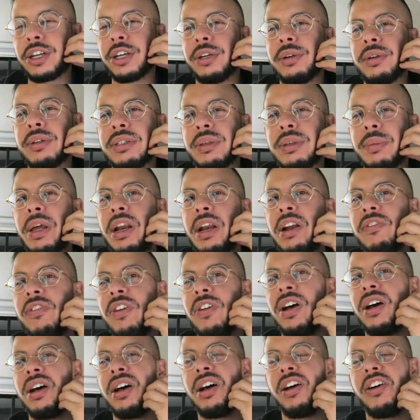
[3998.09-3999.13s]
Is a bit of
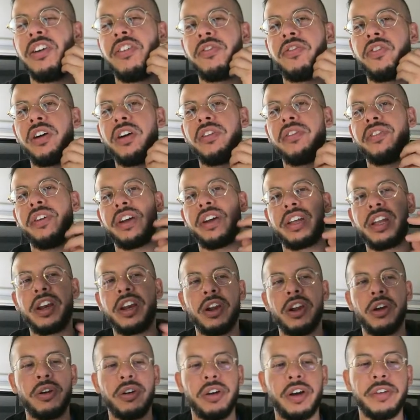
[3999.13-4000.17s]

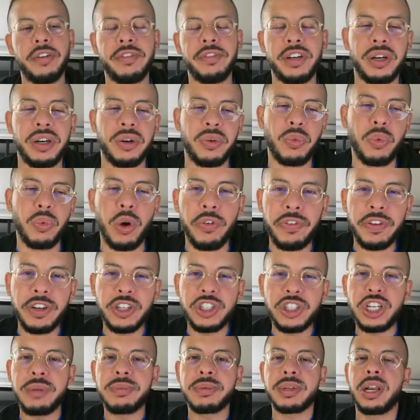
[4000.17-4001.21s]
a wolf in
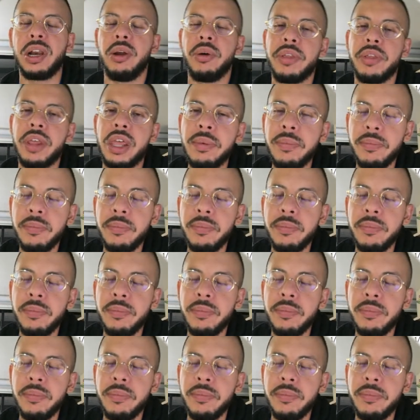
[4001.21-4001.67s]
sheep's clothing.